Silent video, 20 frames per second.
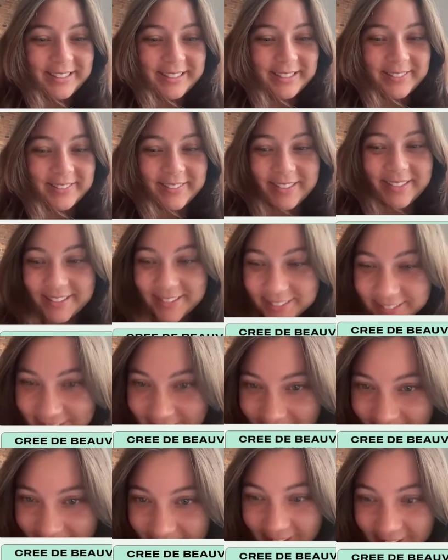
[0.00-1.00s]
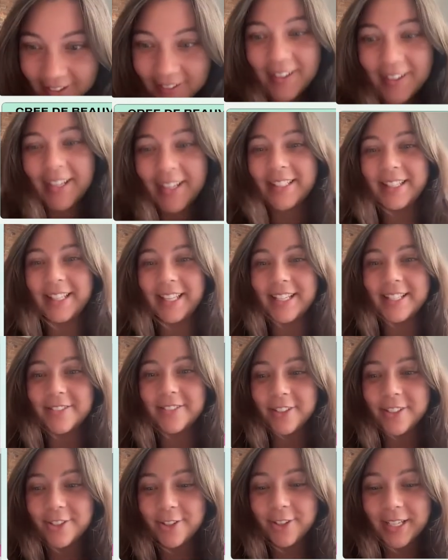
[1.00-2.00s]
Sweet. All right. Thanks
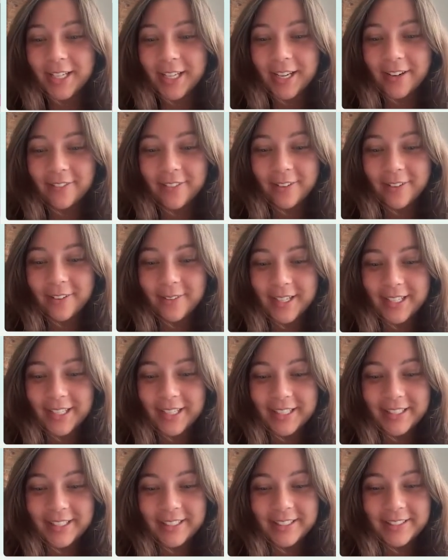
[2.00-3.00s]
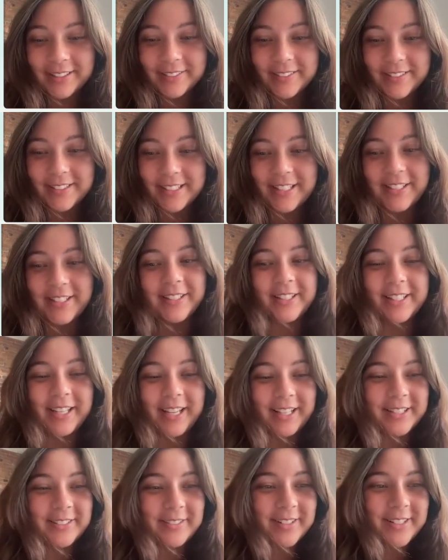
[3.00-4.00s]
for joining, everyone. See you in the
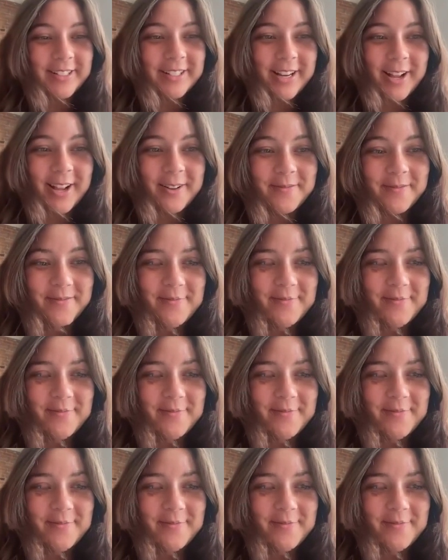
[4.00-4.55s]
next workshop.